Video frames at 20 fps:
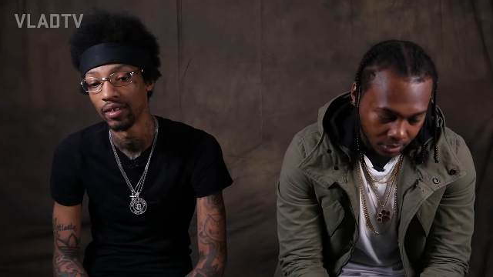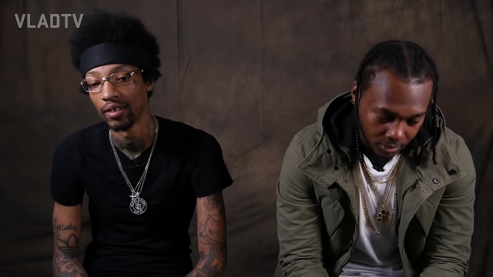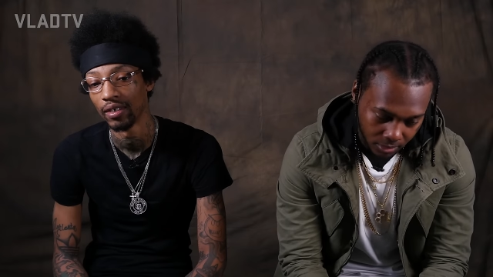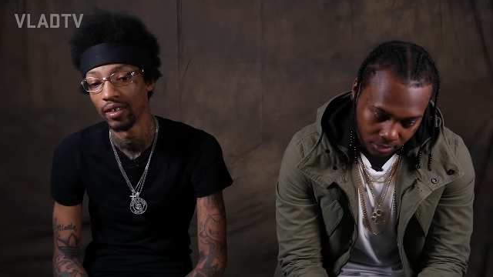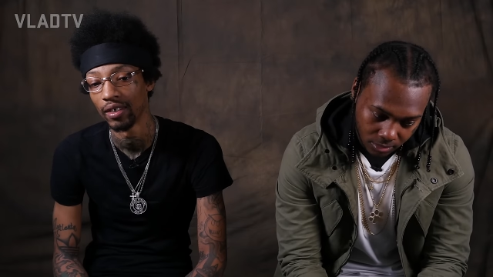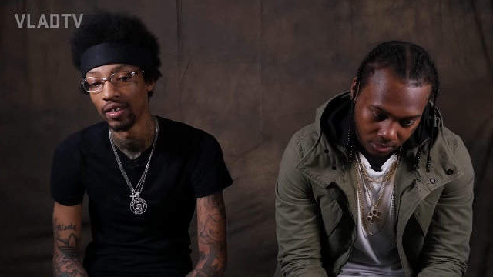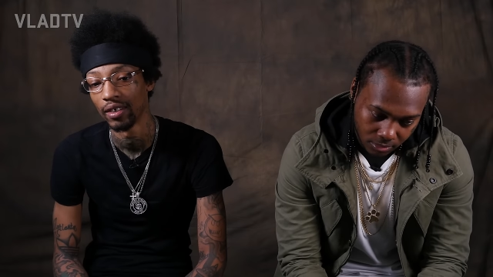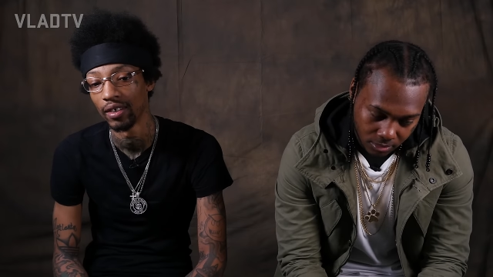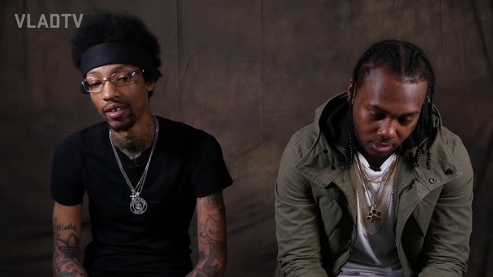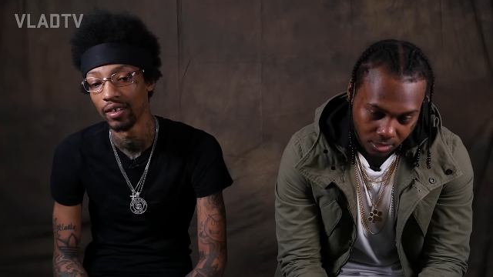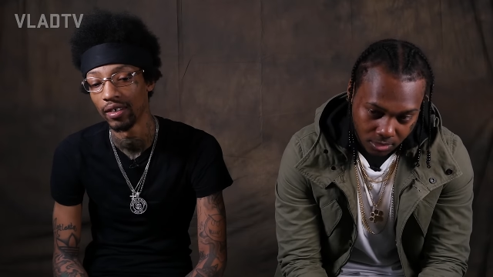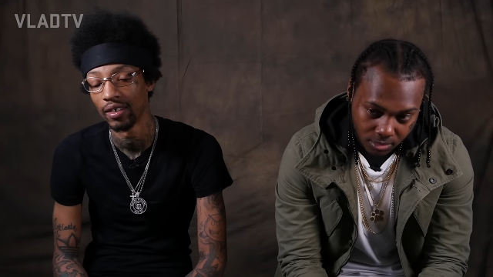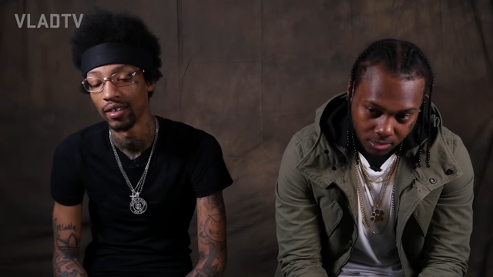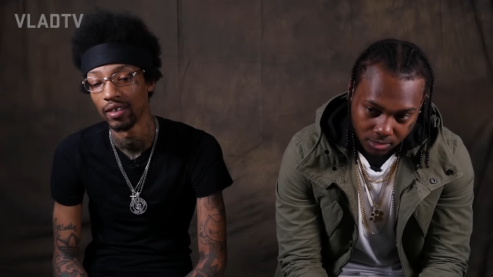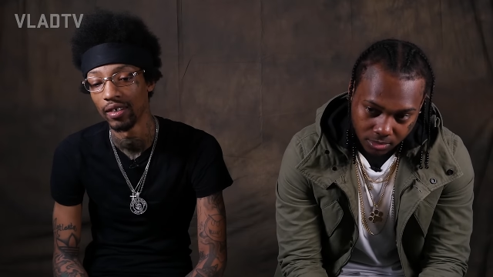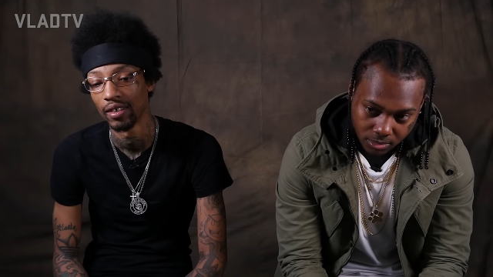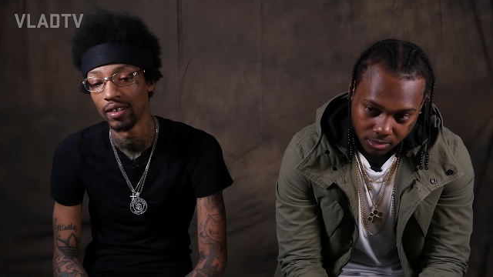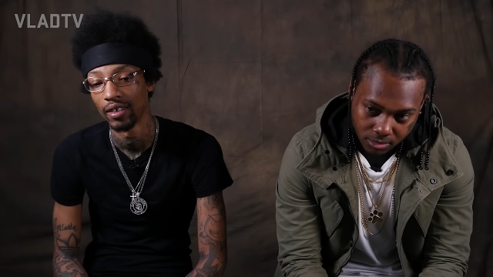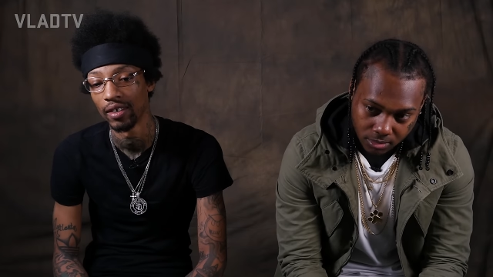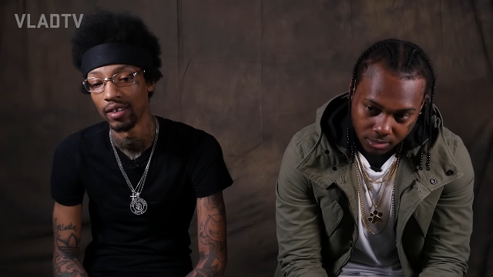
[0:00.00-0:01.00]
Speaker 1: who mm, reached out
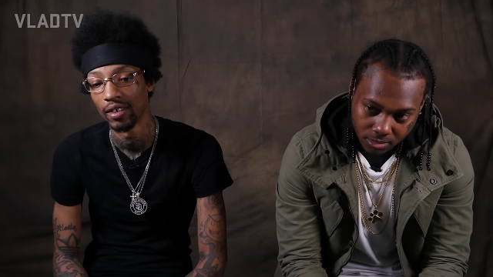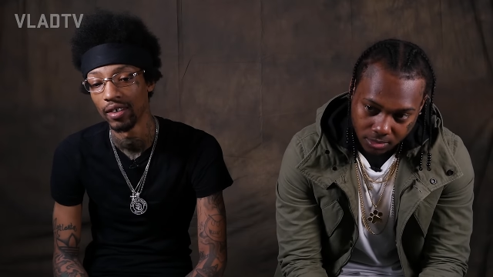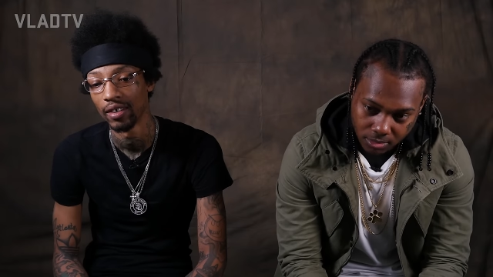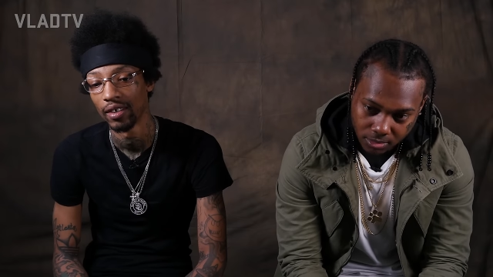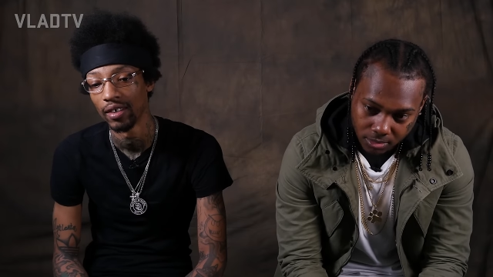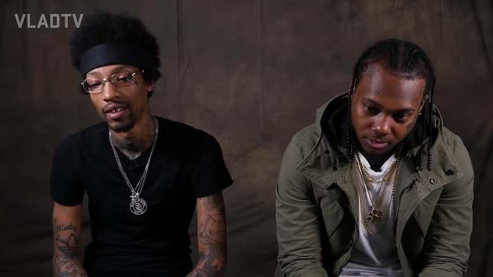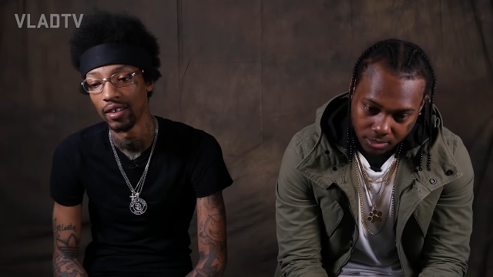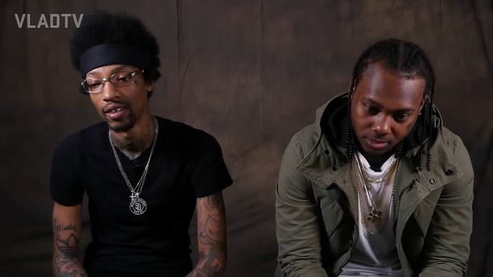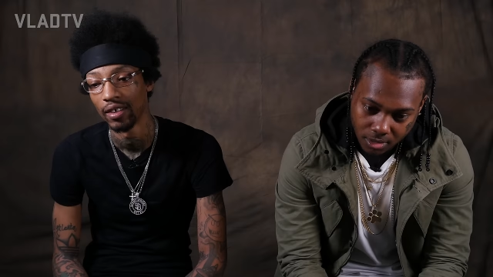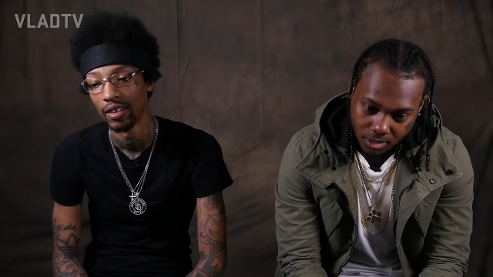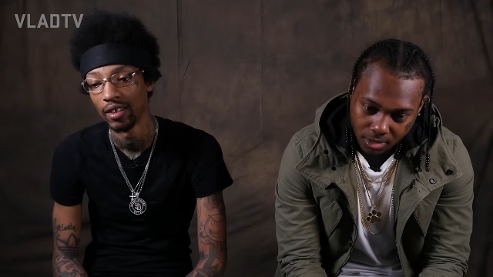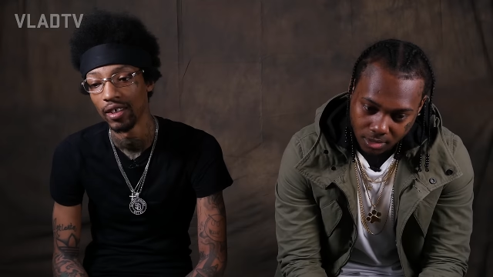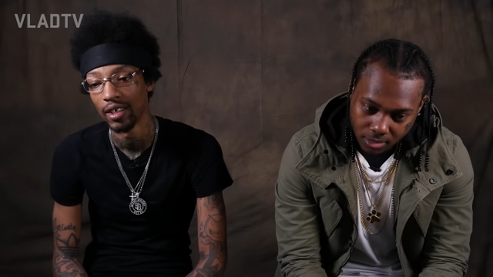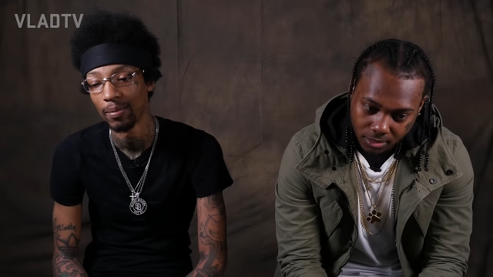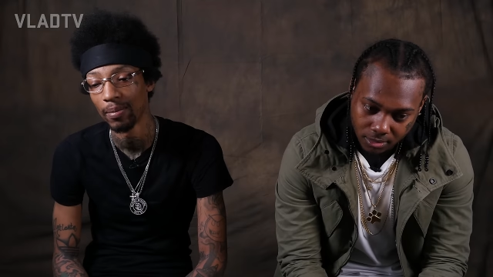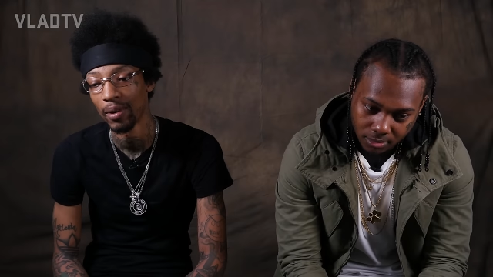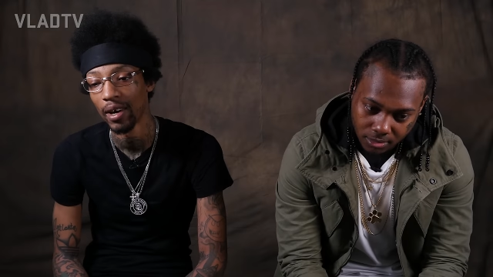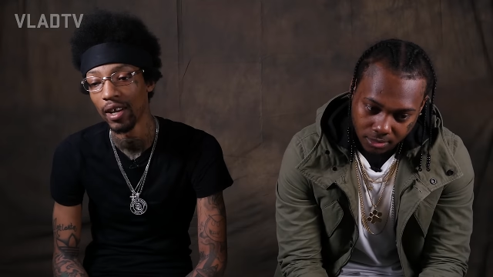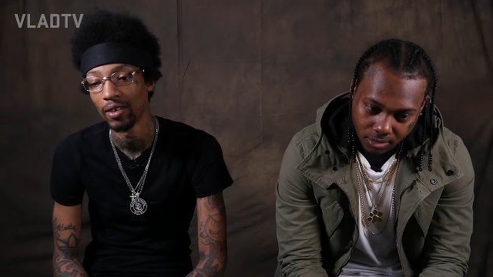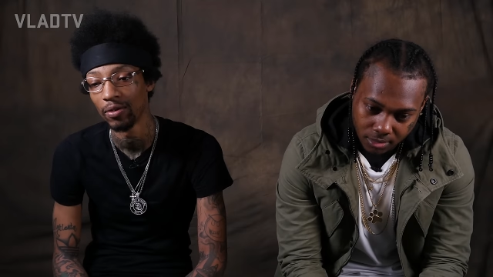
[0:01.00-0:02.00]
to? Huh?
Speaker 2: It
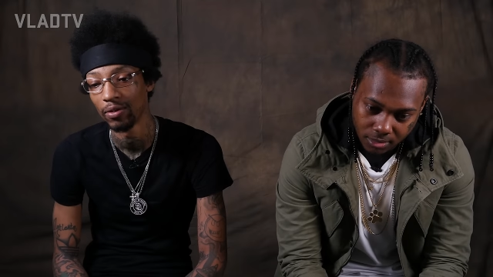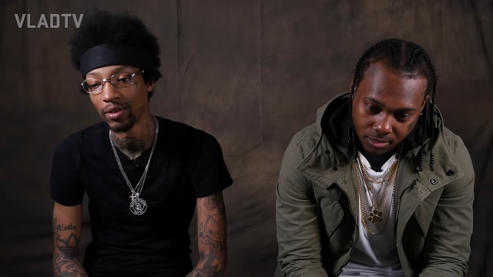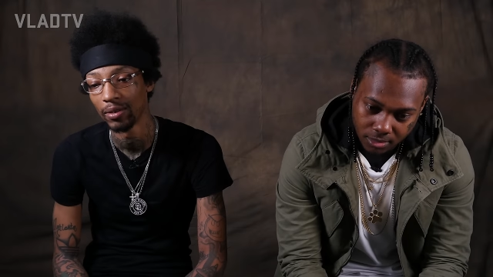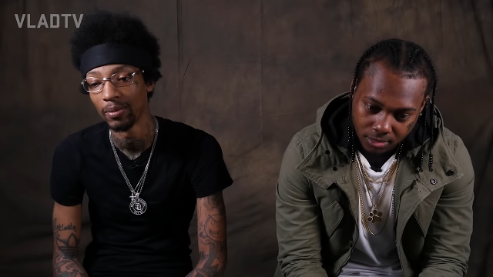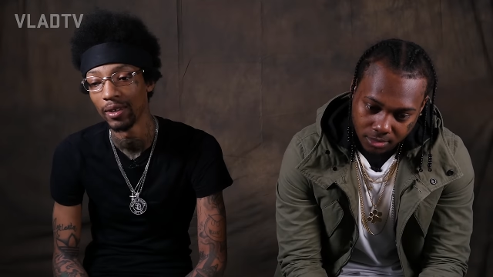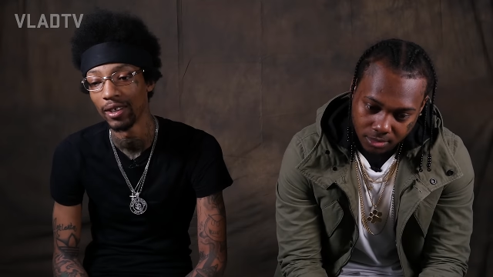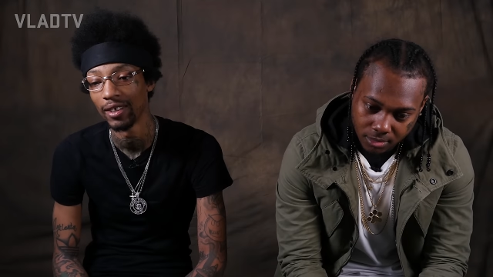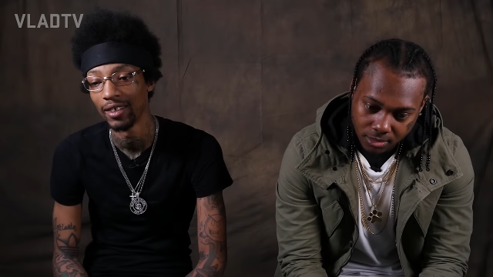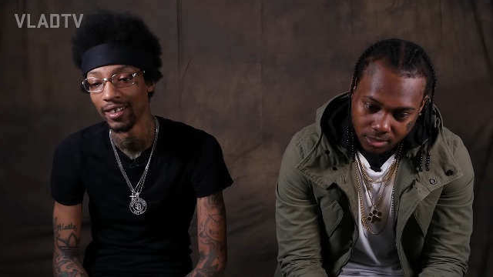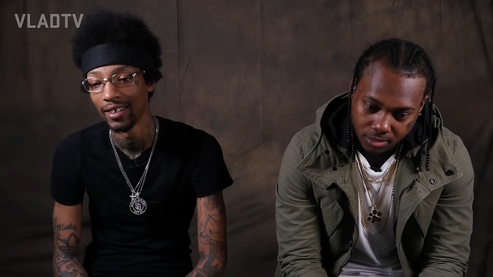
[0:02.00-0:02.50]
probably was me.